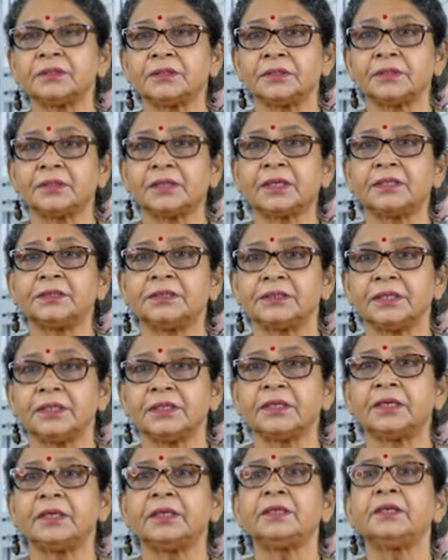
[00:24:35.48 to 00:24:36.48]
considered
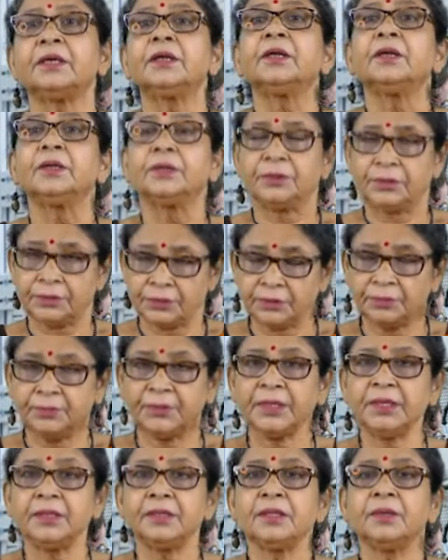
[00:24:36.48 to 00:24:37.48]
to be
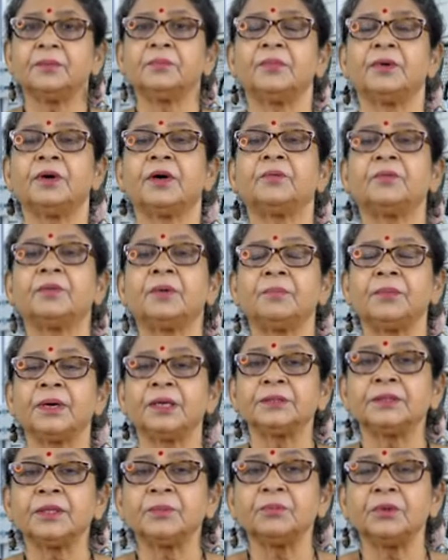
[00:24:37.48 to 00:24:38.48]
among the
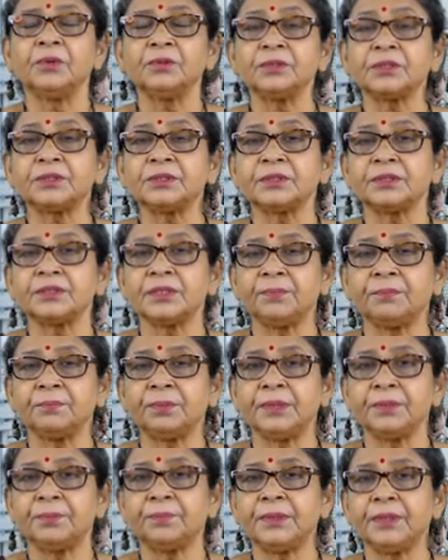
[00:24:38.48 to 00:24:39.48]
most simple
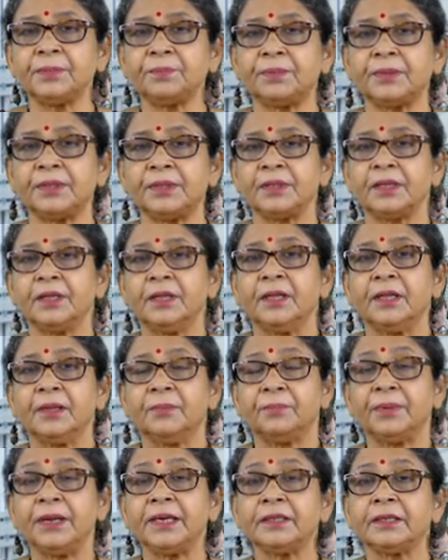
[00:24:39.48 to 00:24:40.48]
people,
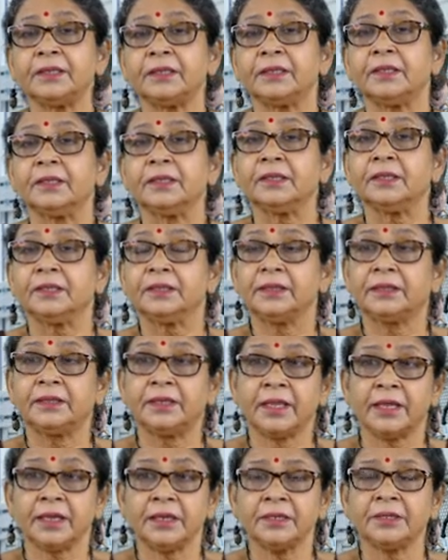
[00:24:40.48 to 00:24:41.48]
but their
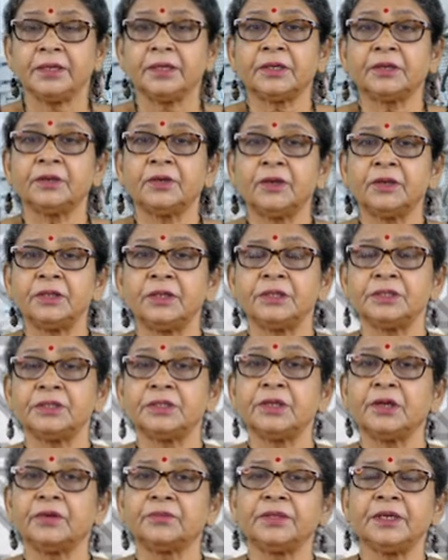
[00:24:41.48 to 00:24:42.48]
technology of
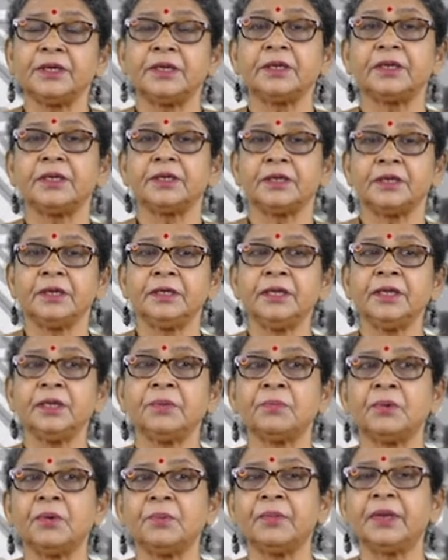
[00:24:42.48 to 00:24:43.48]
the returning
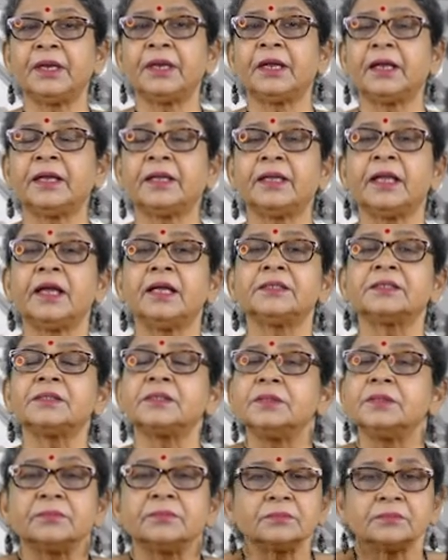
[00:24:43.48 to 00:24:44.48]
boomerang has
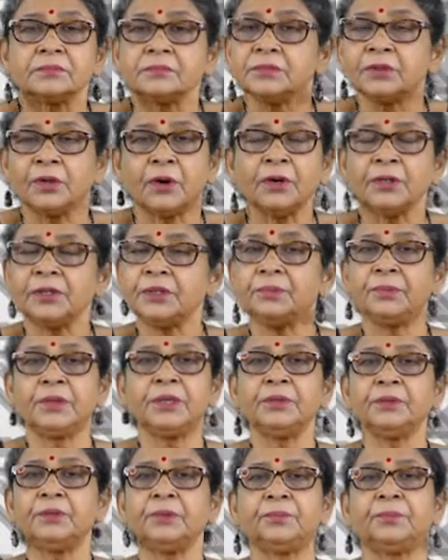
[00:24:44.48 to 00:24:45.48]
not been
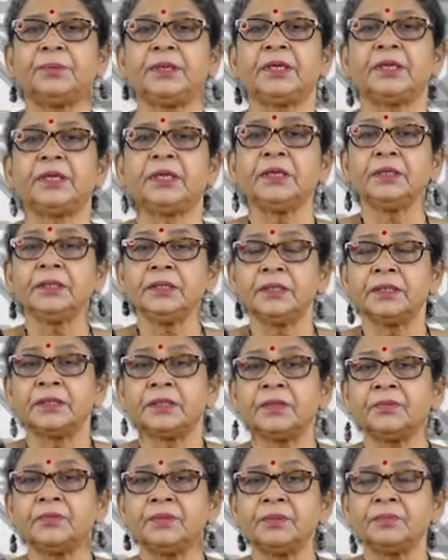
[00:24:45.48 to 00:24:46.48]
duplicated
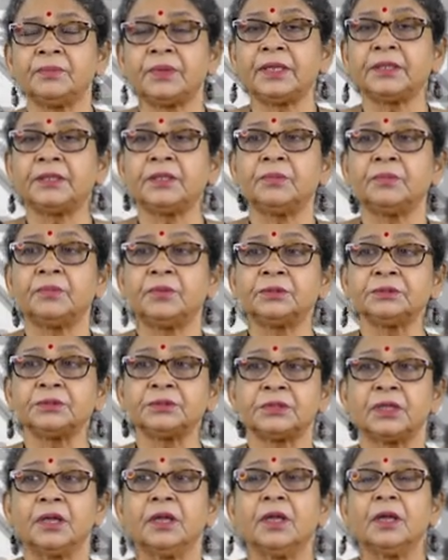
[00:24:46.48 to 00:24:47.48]
even by the most
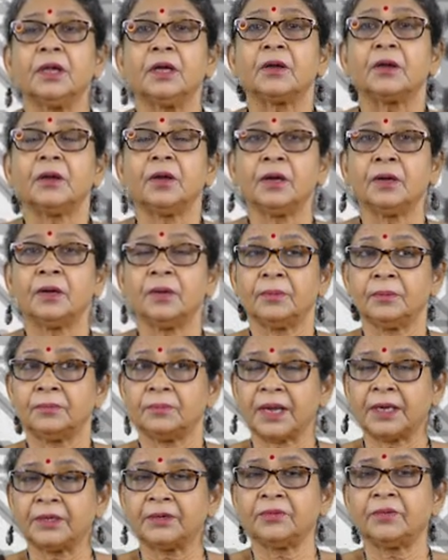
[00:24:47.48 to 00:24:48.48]

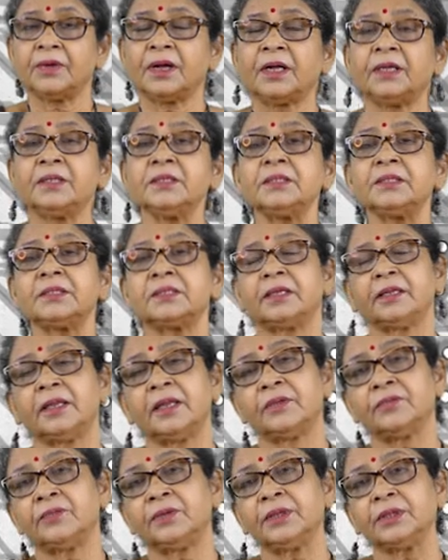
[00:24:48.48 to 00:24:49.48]
advanced
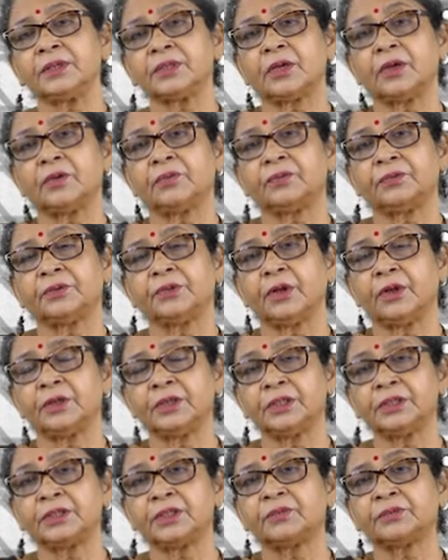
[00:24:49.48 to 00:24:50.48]
levels of knowledge of
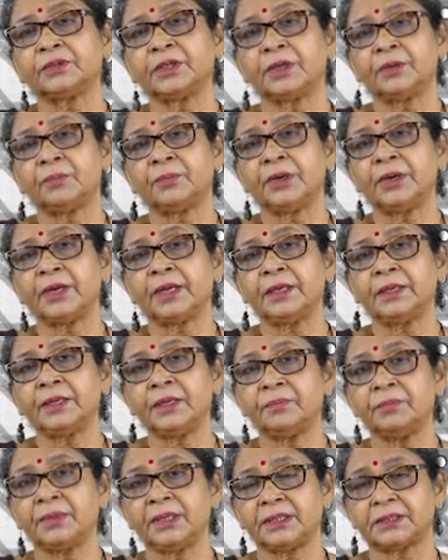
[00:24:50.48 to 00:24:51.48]

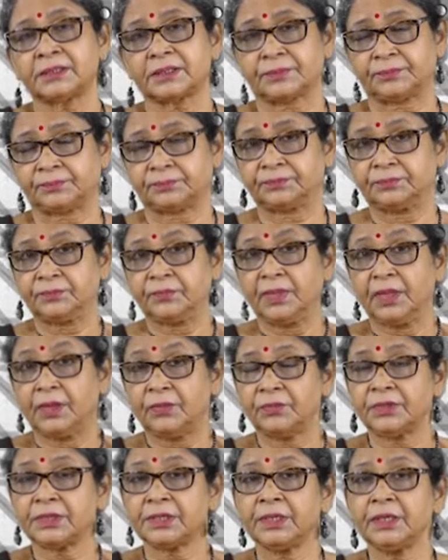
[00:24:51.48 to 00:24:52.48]
thermodynamics, which
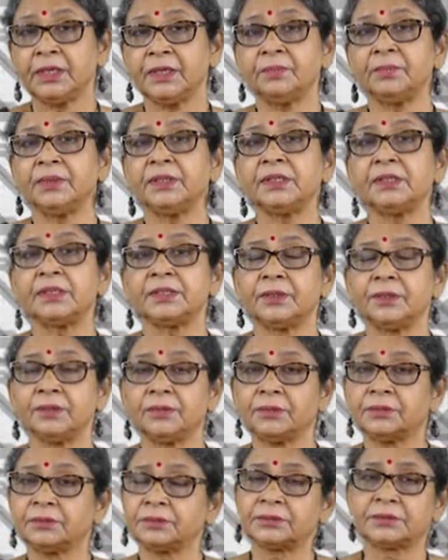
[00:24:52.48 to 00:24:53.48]
enables
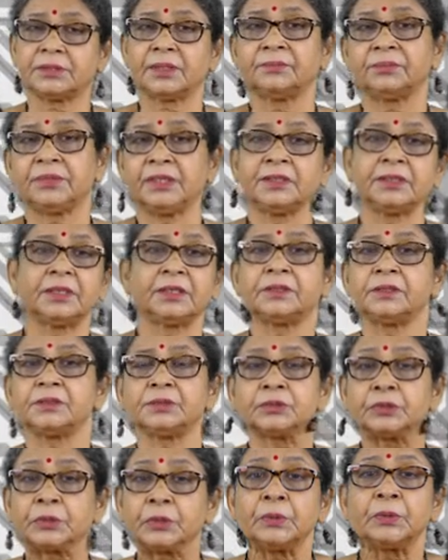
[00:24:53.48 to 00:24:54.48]
something that is
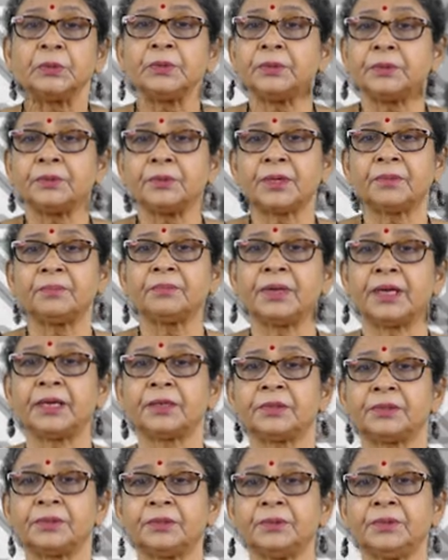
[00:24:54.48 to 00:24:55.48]
thrown to come back to
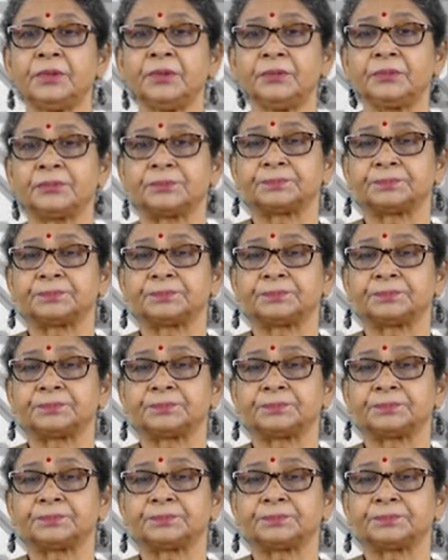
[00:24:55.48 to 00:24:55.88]
you.